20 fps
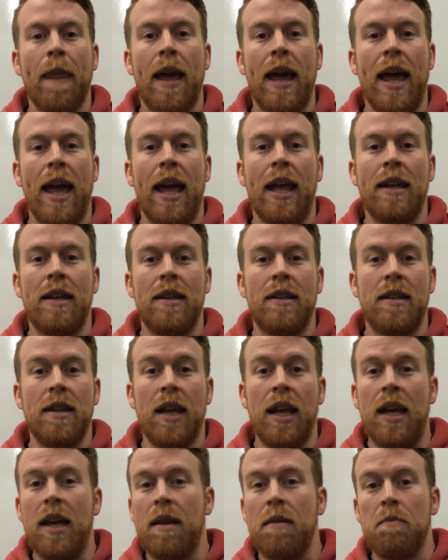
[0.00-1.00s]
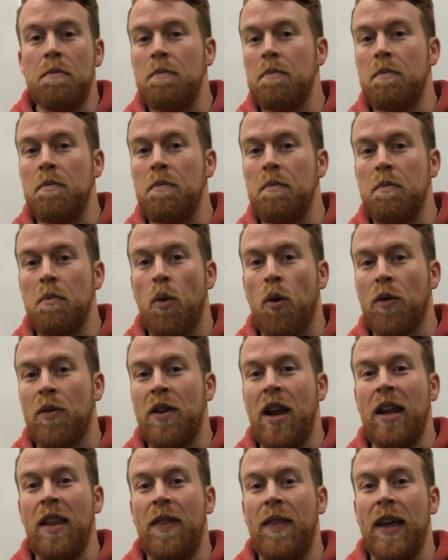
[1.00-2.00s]
And more
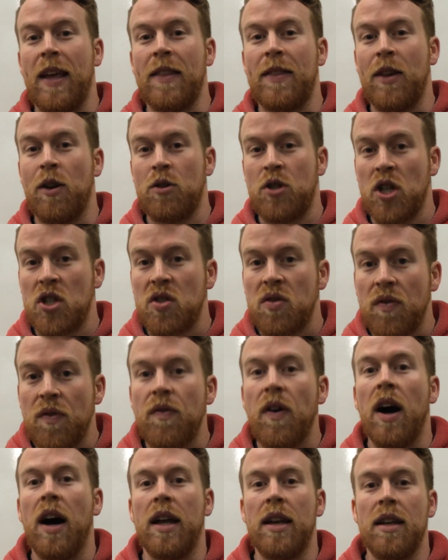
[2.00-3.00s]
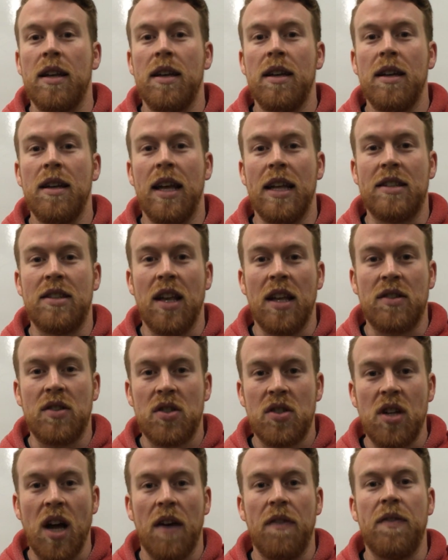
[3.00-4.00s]
than anything, they're just fun. It's
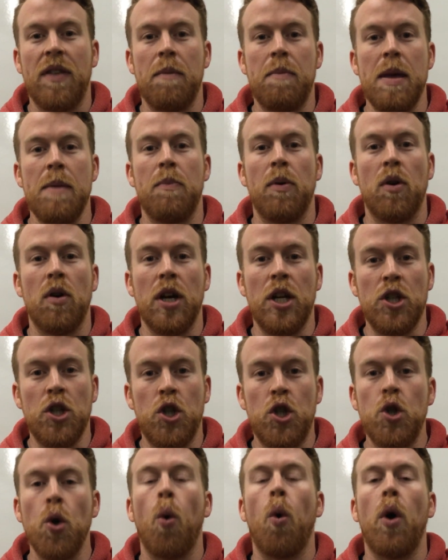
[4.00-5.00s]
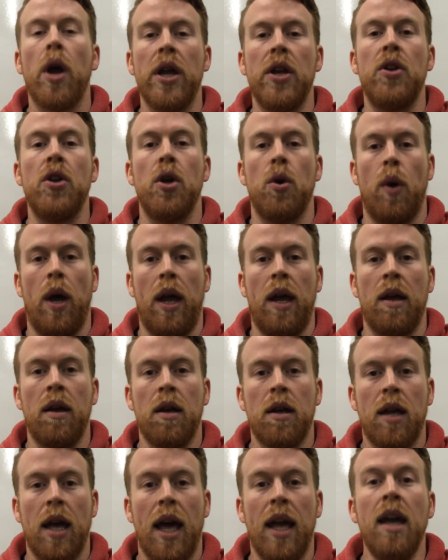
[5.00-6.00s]
stuff that people enjoy doing,
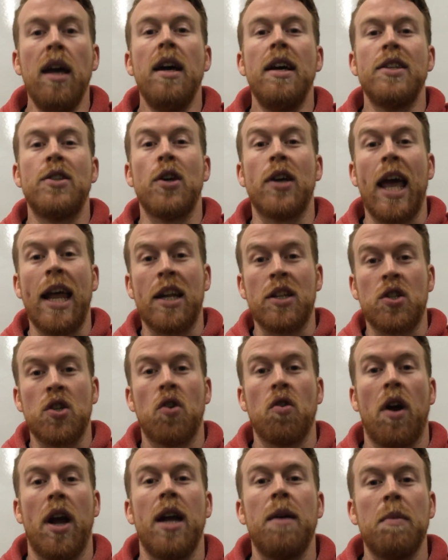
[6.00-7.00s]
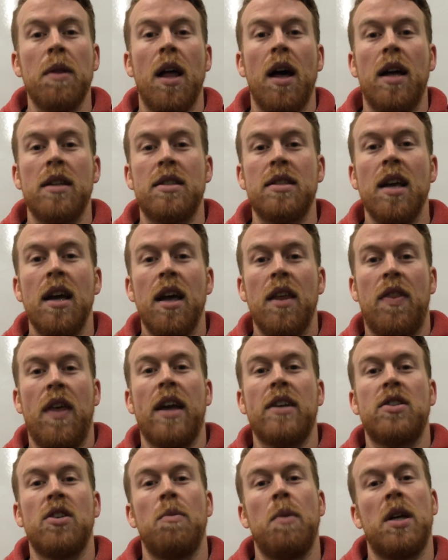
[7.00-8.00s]
okay? So again, it's Graham Lutz.
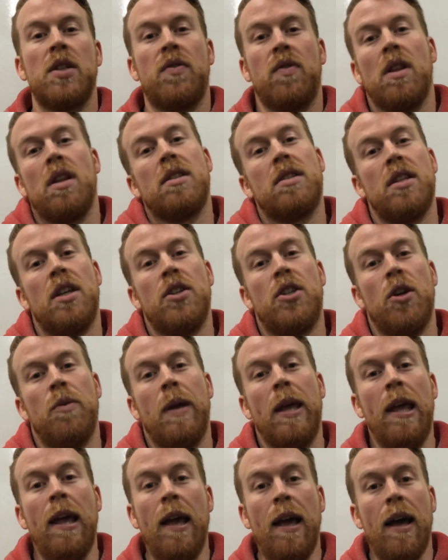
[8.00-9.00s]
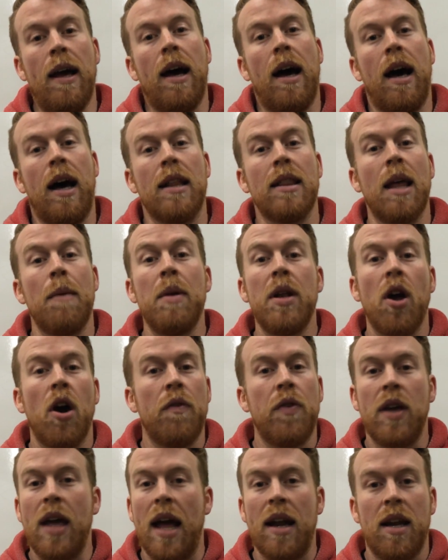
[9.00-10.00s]
Thanks so much for listening to me. Let me know
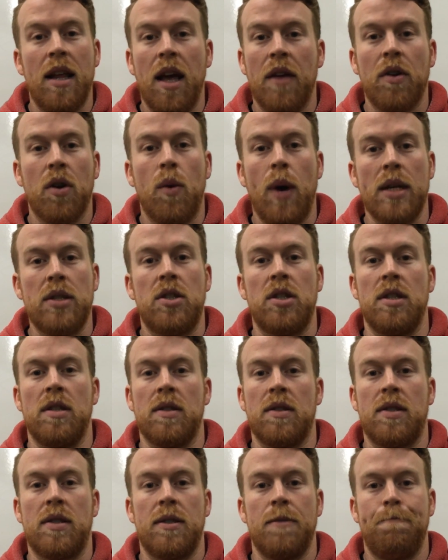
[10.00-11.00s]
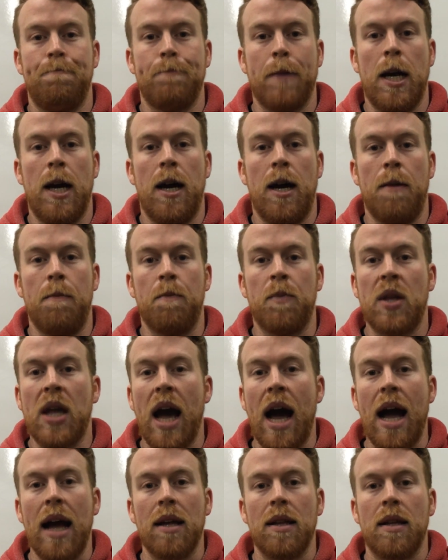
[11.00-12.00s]
if you got any other questions.
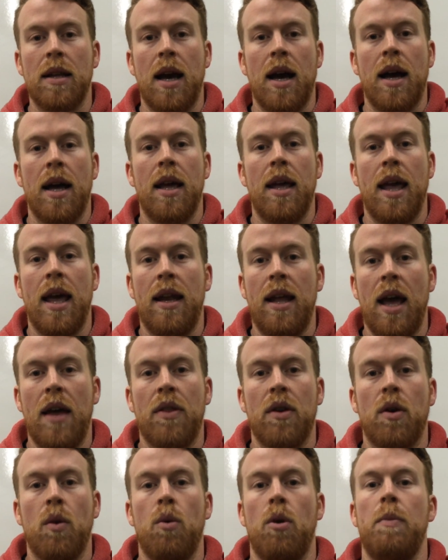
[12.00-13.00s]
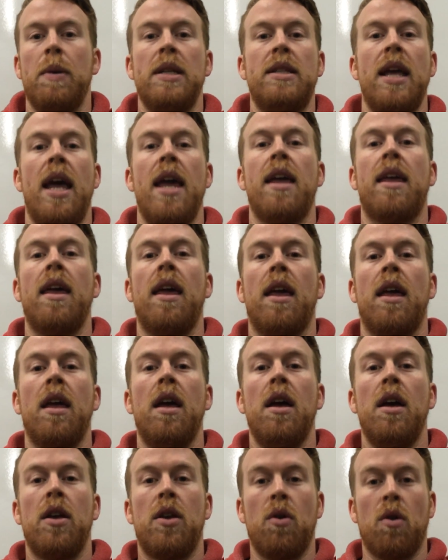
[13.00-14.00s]
Kyle and I and Heather will be taking
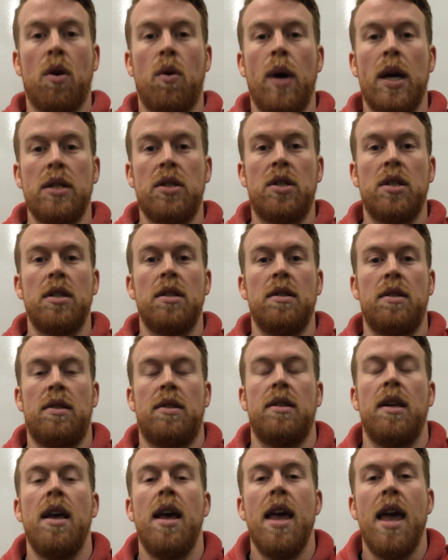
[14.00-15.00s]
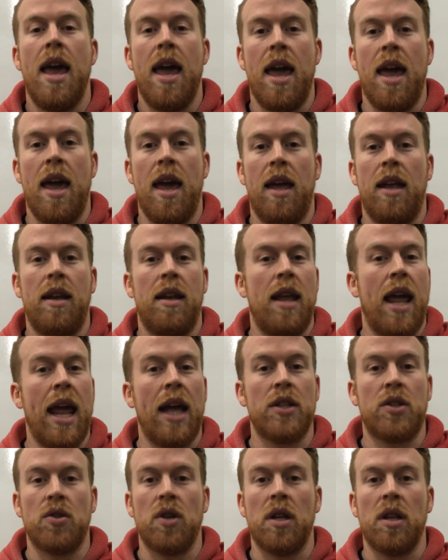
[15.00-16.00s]
your questions and
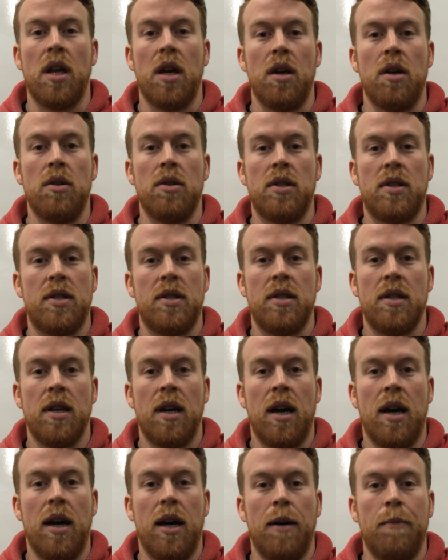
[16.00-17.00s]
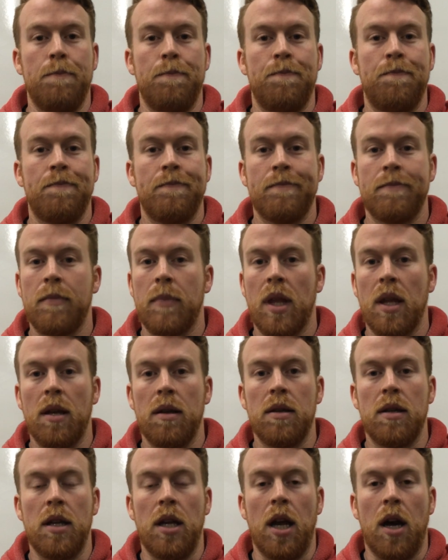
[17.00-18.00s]
answering those
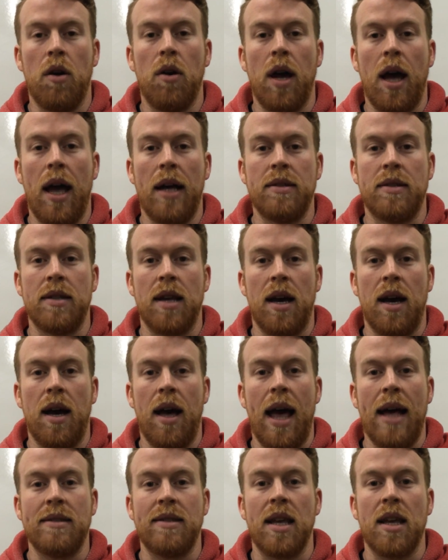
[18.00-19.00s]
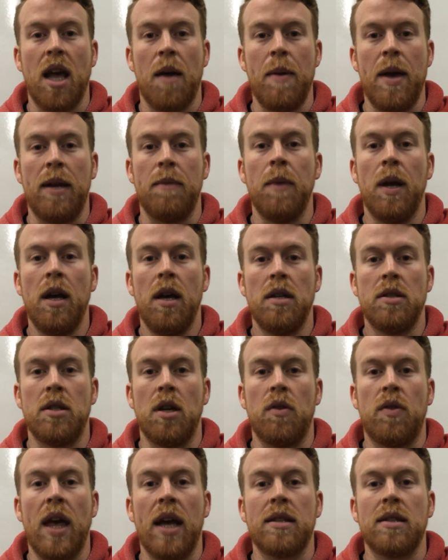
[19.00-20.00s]
as they come in.
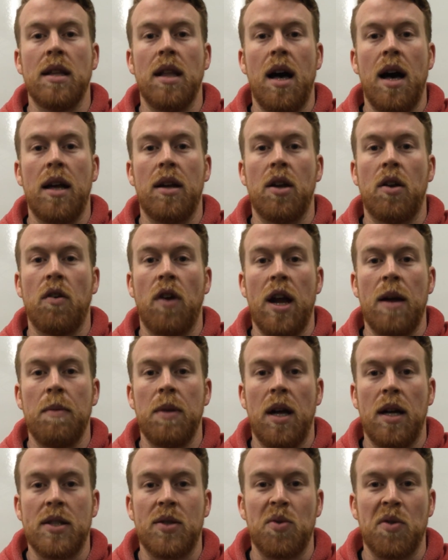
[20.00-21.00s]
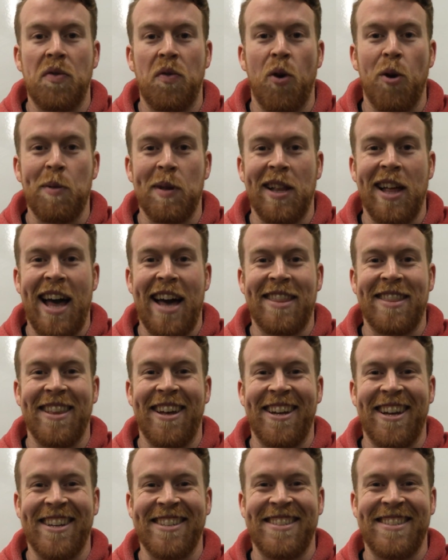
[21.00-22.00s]
So thanks a lot. Graham Lutz with Formula
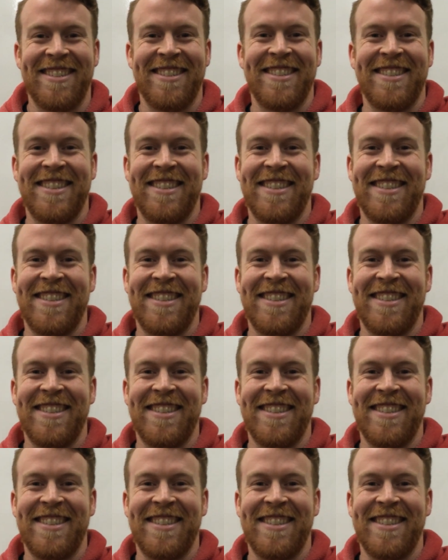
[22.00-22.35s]
Athletics.